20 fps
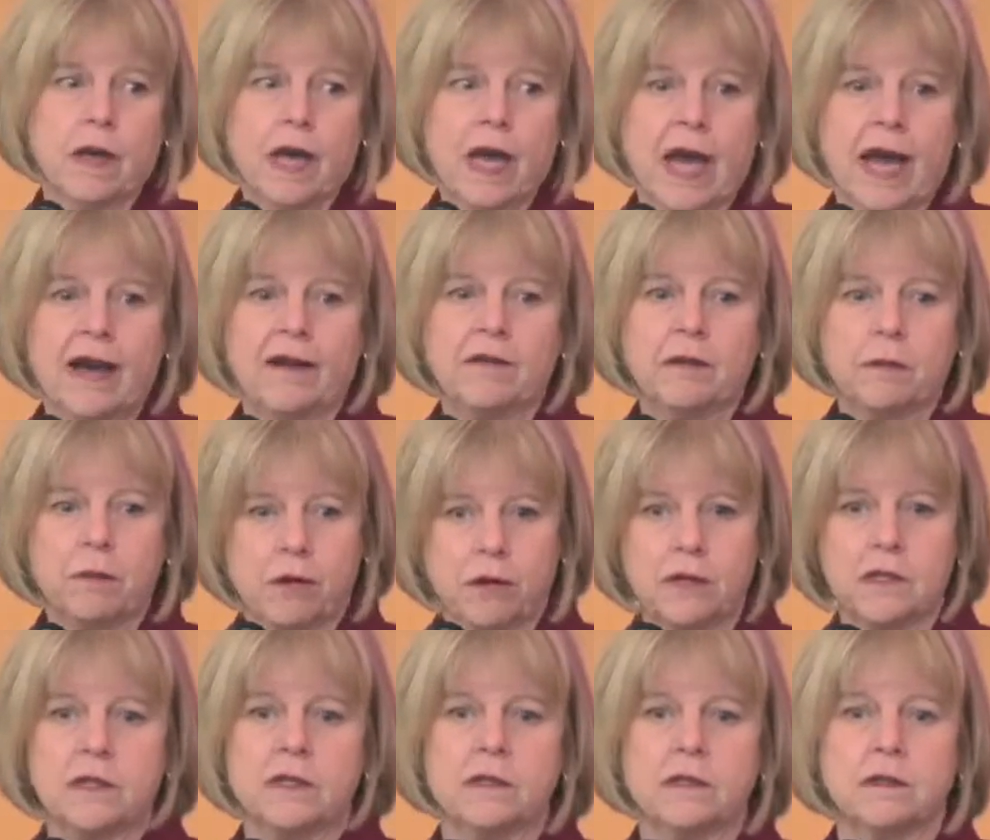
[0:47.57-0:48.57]
have a
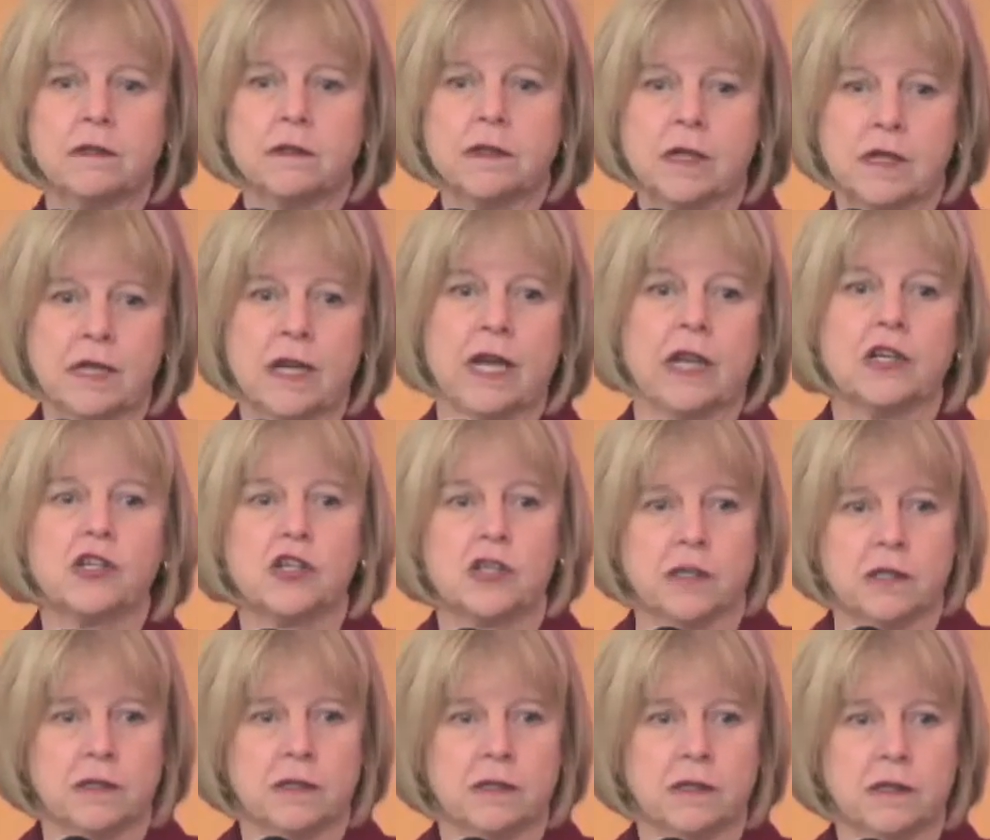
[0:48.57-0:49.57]
personal connection